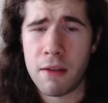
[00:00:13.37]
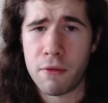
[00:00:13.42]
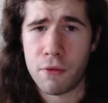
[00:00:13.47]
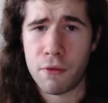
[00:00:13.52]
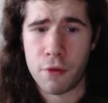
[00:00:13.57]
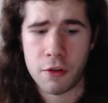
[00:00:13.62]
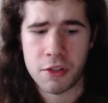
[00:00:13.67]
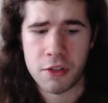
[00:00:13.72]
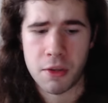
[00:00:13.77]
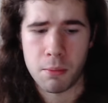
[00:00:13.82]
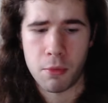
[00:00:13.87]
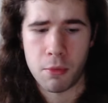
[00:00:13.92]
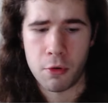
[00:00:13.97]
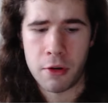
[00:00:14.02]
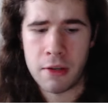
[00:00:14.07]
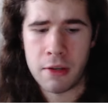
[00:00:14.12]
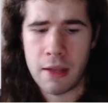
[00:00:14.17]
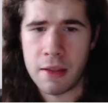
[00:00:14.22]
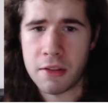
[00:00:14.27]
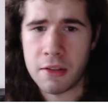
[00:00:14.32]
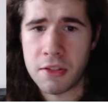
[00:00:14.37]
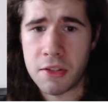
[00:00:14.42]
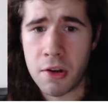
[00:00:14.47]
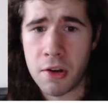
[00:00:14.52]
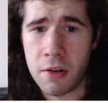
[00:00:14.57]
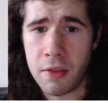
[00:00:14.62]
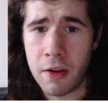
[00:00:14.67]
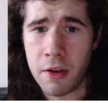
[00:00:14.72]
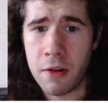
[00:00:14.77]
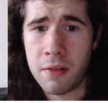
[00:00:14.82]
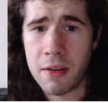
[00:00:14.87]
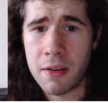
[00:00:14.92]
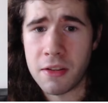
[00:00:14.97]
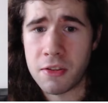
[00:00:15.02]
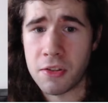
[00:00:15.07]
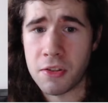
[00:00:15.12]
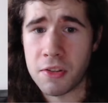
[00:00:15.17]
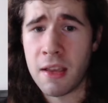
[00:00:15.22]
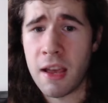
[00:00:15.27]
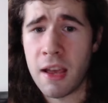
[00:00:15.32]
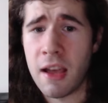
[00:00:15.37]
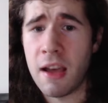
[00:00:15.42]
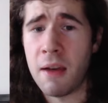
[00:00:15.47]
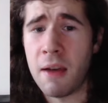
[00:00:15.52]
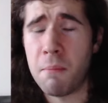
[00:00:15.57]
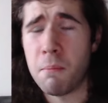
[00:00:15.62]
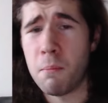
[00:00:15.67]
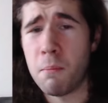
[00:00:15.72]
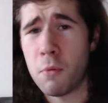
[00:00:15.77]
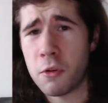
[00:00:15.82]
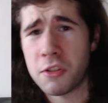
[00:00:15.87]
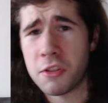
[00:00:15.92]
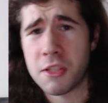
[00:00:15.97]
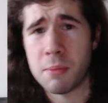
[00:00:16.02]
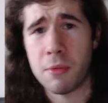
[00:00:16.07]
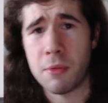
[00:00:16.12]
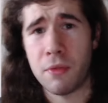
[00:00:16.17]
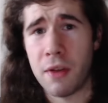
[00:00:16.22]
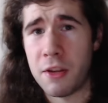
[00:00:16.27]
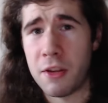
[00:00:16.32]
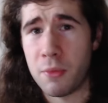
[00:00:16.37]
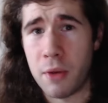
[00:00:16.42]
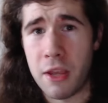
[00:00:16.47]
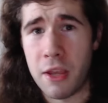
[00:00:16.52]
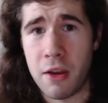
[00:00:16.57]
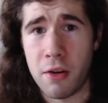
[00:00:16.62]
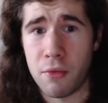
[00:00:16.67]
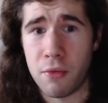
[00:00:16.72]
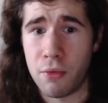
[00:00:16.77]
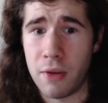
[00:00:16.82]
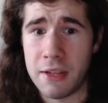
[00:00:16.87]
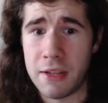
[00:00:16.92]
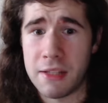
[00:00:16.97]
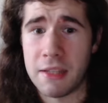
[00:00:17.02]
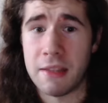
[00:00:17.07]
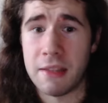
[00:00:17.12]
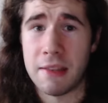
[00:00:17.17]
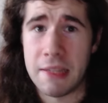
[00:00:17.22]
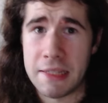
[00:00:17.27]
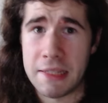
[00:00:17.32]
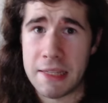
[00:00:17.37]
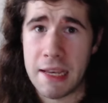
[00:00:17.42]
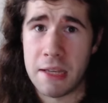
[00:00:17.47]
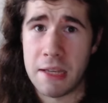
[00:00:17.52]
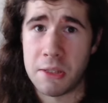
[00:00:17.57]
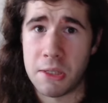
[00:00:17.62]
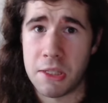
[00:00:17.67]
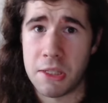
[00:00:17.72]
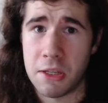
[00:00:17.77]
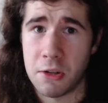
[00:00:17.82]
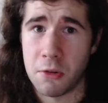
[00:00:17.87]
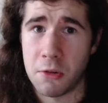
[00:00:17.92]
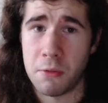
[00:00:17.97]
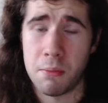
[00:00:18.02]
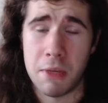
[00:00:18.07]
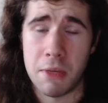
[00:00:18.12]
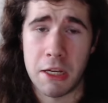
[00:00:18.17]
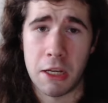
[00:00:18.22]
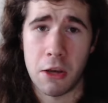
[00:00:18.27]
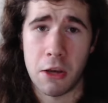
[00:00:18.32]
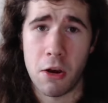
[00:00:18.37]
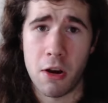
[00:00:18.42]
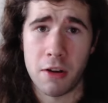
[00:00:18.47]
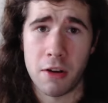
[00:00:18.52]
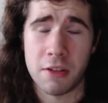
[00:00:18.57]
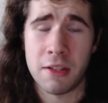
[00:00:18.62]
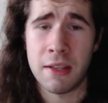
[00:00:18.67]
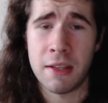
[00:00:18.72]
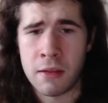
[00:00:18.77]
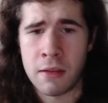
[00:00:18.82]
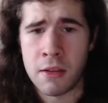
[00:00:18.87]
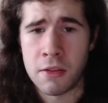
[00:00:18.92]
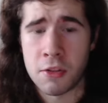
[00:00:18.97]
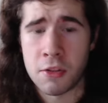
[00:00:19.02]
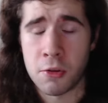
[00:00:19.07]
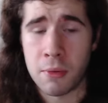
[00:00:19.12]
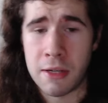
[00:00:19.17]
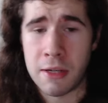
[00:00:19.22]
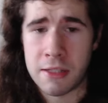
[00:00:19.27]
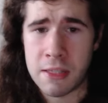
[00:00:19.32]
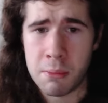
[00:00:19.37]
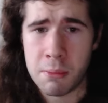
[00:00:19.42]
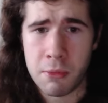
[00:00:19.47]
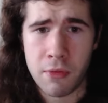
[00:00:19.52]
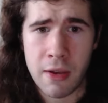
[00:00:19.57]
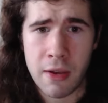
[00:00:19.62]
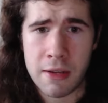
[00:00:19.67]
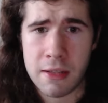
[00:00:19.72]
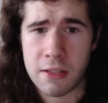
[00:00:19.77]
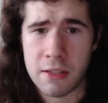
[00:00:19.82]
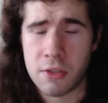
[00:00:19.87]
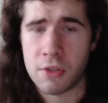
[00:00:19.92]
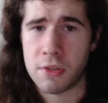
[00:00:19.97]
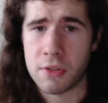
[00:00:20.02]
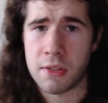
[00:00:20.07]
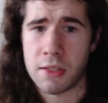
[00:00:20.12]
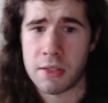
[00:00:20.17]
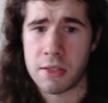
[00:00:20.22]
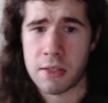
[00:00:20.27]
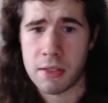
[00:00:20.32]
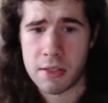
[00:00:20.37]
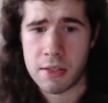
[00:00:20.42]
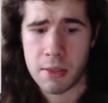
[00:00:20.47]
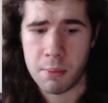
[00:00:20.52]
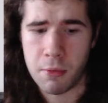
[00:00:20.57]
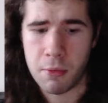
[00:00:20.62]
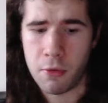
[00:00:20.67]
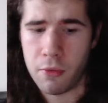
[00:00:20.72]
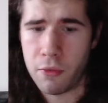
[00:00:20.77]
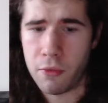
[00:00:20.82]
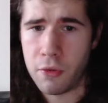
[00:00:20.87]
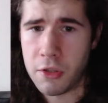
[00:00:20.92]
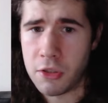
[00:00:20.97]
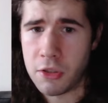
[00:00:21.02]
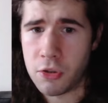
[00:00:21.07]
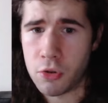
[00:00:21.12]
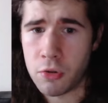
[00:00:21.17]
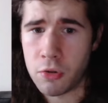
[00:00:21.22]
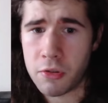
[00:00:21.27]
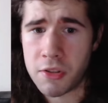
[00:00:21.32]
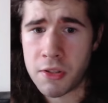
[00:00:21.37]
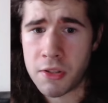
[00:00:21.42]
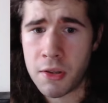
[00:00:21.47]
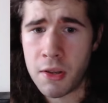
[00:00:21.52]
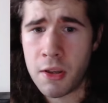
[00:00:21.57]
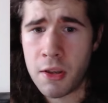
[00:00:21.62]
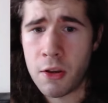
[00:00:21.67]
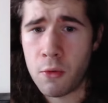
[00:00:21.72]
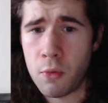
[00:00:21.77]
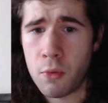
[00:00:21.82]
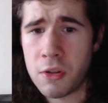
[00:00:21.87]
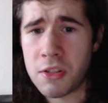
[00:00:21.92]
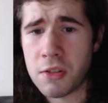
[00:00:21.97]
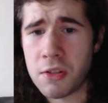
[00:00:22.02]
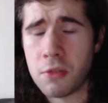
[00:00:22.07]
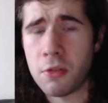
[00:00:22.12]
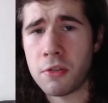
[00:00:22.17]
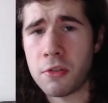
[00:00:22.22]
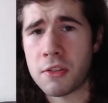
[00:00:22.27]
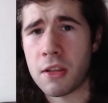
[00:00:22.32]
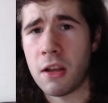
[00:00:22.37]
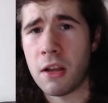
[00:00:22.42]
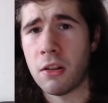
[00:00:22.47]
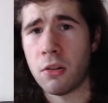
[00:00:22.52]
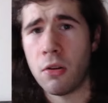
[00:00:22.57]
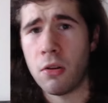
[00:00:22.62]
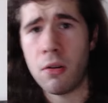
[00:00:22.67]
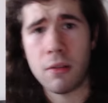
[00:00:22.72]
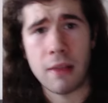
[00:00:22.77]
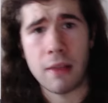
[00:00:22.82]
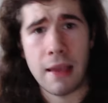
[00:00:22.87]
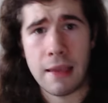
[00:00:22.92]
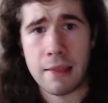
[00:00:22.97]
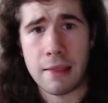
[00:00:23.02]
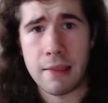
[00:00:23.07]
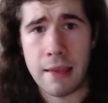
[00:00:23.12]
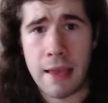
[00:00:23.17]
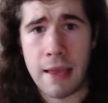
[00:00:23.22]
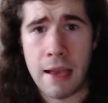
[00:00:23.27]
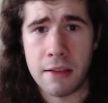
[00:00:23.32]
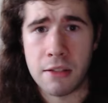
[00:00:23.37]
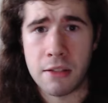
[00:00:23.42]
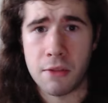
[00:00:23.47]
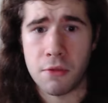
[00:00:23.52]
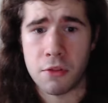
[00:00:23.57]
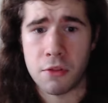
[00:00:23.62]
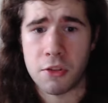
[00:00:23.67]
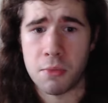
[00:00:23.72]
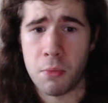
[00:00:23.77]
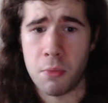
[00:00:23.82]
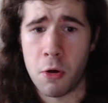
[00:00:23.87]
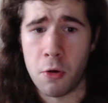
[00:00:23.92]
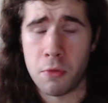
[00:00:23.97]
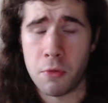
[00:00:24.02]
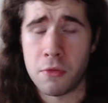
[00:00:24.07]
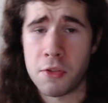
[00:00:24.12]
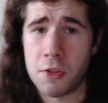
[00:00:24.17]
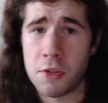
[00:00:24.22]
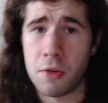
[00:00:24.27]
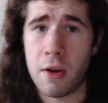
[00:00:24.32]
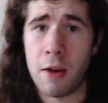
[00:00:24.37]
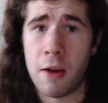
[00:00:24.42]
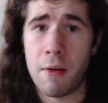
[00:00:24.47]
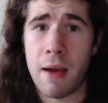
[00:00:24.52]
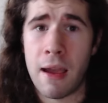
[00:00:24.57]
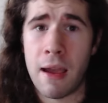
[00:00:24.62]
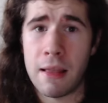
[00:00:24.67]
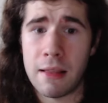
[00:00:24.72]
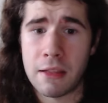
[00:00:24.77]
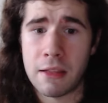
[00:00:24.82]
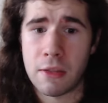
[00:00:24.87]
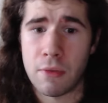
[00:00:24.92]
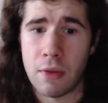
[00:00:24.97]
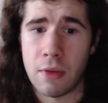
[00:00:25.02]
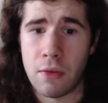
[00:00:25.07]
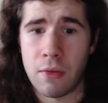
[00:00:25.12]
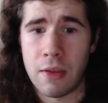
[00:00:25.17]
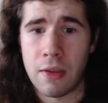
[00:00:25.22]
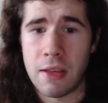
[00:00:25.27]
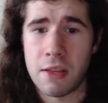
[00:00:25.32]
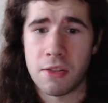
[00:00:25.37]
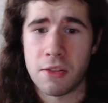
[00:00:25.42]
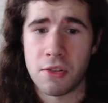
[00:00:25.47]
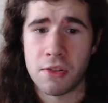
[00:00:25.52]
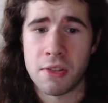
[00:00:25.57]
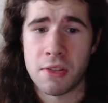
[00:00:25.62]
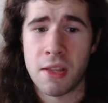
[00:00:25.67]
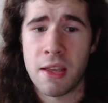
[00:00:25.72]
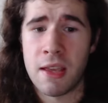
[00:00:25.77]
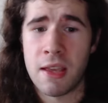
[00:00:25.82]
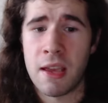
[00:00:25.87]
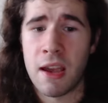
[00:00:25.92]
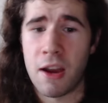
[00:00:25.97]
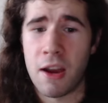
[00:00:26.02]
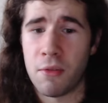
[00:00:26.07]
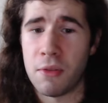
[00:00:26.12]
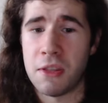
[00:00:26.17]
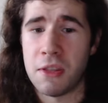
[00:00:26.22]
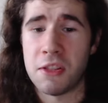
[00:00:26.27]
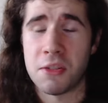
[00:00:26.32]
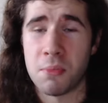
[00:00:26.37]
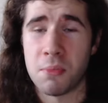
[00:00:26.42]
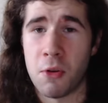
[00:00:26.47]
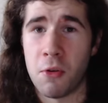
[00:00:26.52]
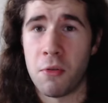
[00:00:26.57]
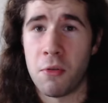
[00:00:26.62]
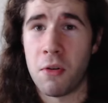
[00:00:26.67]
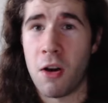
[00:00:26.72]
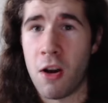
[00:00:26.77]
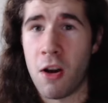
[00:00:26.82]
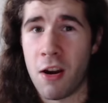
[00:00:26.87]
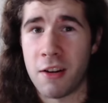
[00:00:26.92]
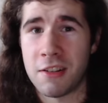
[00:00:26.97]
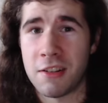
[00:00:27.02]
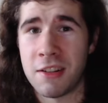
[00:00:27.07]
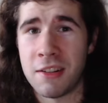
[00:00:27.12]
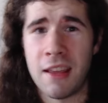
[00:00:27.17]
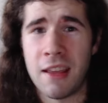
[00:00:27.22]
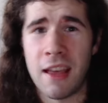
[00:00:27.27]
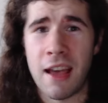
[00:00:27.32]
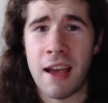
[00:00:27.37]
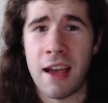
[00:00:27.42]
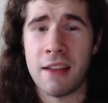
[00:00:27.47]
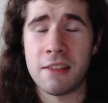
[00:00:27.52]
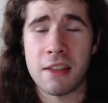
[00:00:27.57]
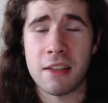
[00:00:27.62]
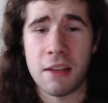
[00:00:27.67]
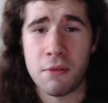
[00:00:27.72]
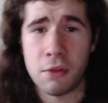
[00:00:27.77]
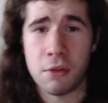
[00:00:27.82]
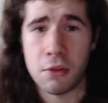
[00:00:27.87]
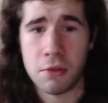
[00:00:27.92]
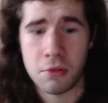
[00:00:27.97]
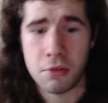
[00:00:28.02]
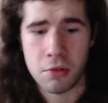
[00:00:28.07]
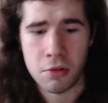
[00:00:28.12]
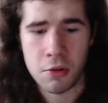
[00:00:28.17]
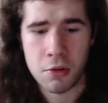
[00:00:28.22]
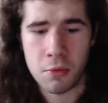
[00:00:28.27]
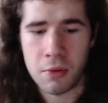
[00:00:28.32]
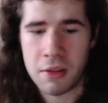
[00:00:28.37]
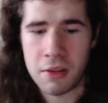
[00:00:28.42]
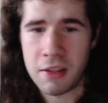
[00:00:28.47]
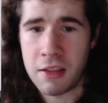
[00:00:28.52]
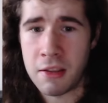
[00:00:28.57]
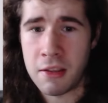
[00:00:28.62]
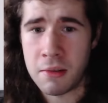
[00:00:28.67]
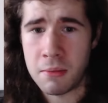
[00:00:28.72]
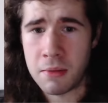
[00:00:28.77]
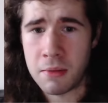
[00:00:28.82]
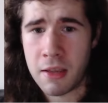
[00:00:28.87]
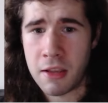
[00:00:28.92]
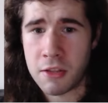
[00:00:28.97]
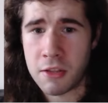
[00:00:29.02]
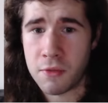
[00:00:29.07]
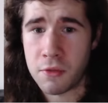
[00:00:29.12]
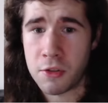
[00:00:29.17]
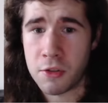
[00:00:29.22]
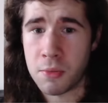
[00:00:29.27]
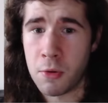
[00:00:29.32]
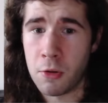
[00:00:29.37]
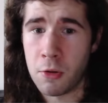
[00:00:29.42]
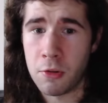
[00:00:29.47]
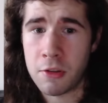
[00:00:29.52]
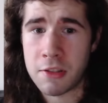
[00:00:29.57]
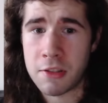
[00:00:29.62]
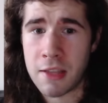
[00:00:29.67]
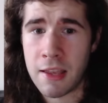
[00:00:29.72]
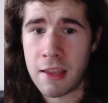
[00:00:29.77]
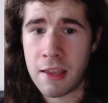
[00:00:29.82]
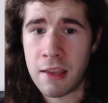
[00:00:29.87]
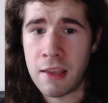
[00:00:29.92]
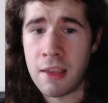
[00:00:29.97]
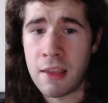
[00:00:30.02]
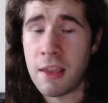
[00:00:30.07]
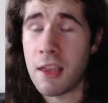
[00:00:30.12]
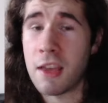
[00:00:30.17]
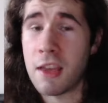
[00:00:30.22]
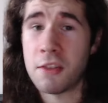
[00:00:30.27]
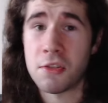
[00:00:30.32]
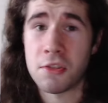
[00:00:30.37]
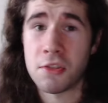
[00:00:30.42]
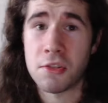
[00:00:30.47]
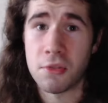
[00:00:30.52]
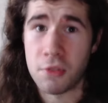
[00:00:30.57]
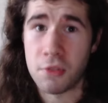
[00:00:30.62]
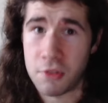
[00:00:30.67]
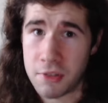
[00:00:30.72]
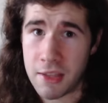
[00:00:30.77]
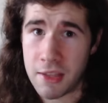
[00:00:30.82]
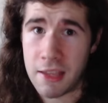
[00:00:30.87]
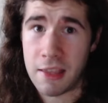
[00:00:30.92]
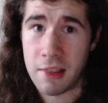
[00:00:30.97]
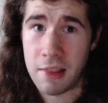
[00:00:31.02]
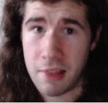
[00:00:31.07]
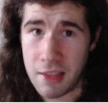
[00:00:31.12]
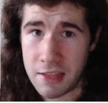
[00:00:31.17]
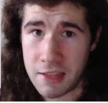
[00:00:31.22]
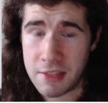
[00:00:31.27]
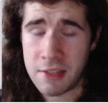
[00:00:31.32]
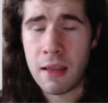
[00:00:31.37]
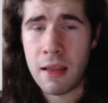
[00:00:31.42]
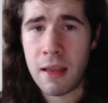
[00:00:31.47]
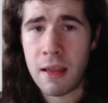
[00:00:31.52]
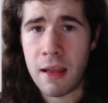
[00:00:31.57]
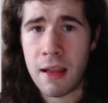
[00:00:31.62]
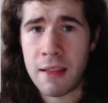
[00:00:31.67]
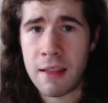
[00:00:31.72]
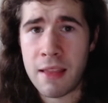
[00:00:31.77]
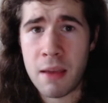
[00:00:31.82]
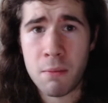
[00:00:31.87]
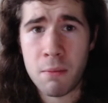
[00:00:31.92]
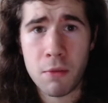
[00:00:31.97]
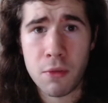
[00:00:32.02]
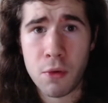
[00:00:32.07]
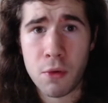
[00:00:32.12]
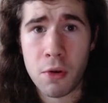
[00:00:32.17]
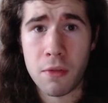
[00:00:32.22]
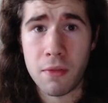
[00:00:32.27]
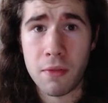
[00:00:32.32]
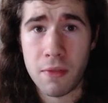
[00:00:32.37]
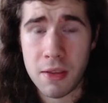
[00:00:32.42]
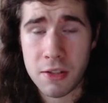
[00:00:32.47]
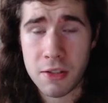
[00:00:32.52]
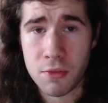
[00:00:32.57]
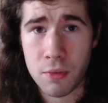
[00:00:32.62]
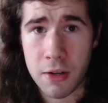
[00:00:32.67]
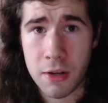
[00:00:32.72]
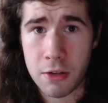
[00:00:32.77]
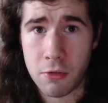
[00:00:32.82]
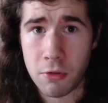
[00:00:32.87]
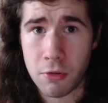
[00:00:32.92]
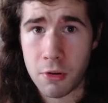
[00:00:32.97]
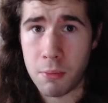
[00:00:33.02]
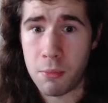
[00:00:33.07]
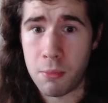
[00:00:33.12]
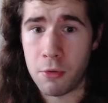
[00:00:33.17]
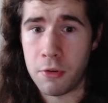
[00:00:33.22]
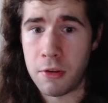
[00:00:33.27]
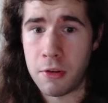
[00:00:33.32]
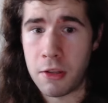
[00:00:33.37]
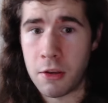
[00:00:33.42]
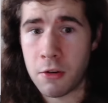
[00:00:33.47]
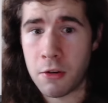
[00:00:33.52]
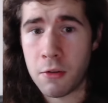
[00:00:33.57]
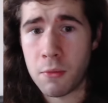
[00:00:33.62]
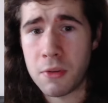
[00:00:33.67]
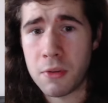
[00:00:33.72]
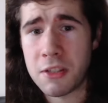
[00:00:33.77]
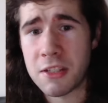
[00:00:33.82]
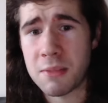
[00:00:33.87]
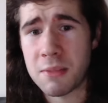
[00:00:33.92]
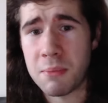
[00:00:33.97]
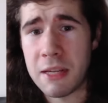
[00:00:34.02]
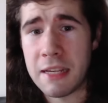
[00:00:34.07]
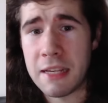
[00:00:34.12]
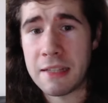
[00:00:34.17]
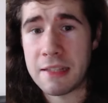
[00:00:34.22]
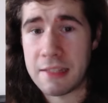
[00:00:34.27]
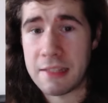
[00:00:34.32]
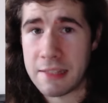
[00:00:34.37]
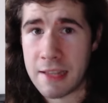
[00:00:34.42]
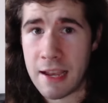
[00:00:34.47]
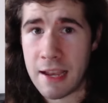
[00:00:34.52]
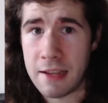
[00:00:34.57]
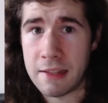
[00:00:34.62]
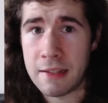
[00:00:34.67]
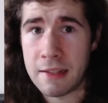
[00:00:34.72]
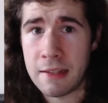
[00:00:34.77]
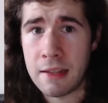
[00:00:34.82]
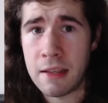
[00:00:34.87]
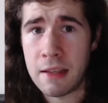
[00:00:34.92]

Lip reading: first component at the start there is just a more simplified way of writing this kanji here, meaning heart. So when it's simplified, it's just these simple free strokes, which looks a lot like the kanji for small. So how I like to think of it is just a really small heart. And if you don't know what the kanji for small looks like, it just looks like this. And then we've got this radical component here, which is meaning decide.